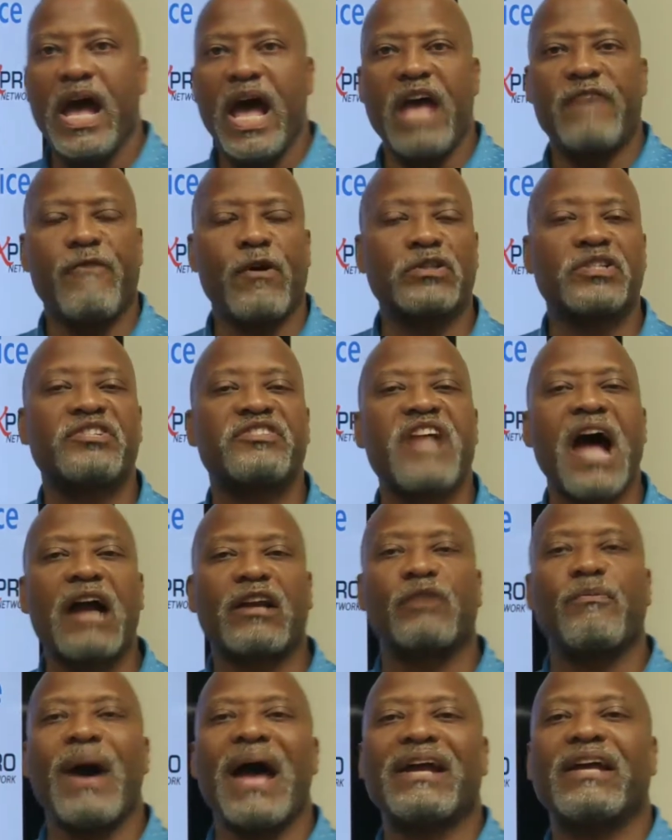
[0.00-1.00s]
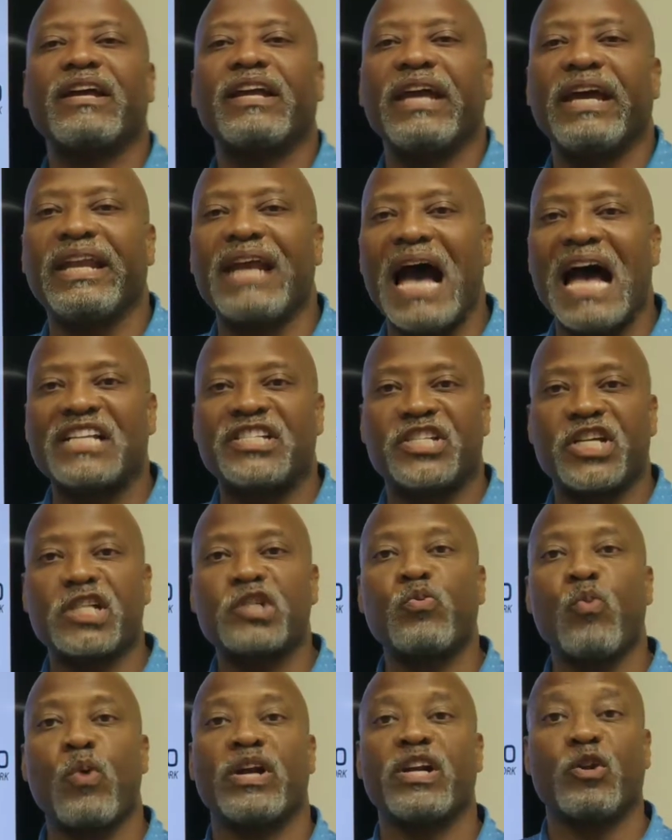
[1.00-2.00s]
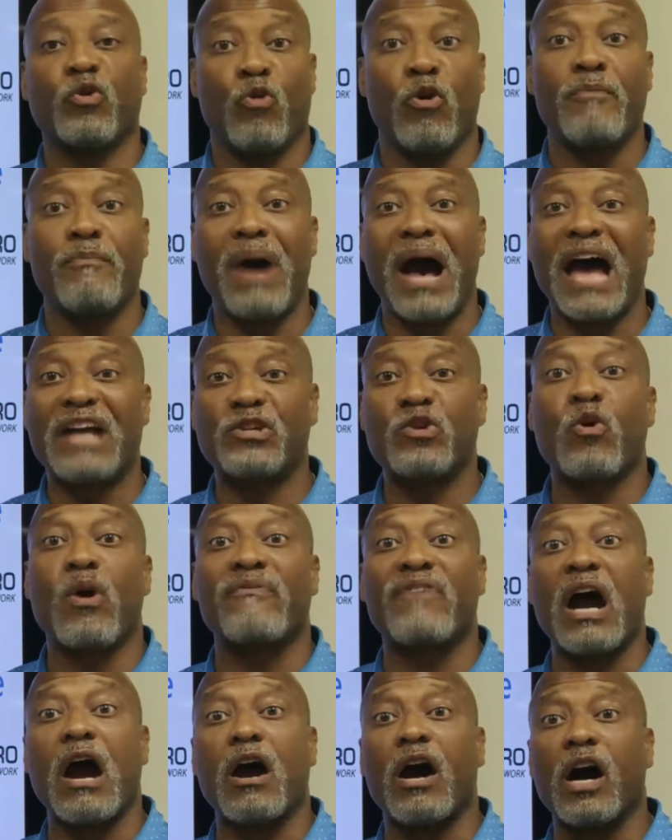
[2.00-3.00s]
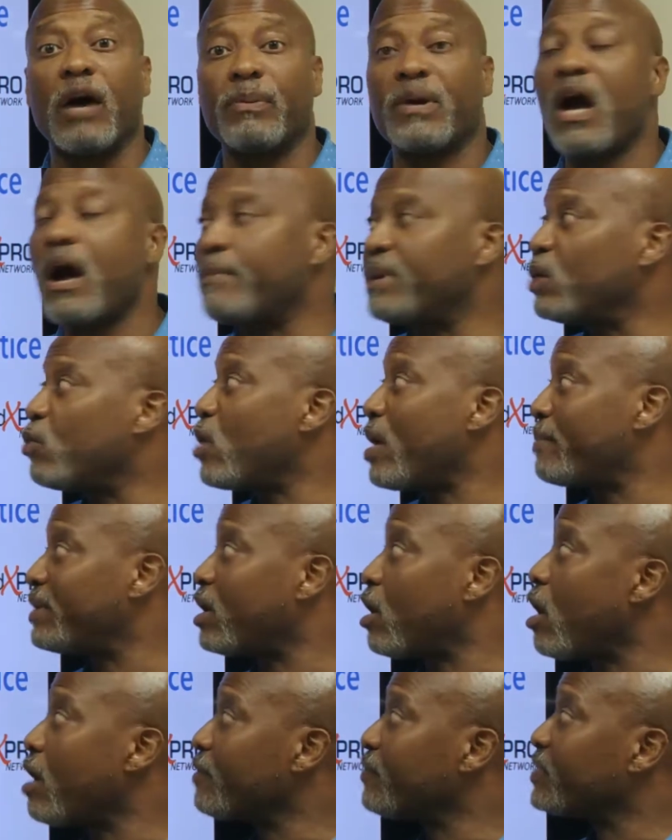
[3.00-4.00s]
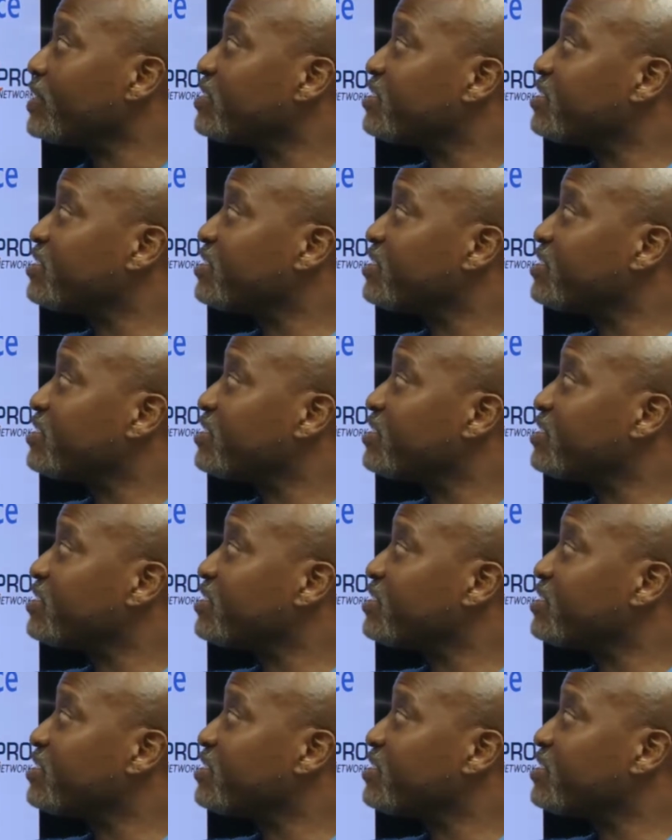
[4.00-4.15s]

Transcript: Hey folks, it's Dr. Mike again. I just wanted to remind you of our upcoming webinar,